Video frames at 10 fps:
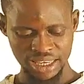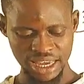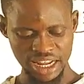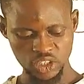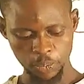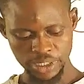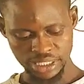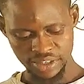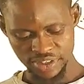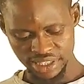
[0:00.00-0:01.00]

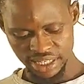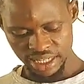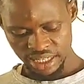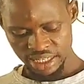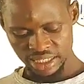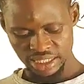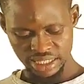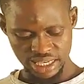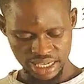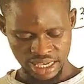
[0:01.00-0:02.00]
Electropositivity,
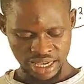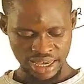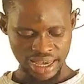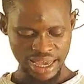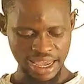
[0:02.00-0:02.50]
C.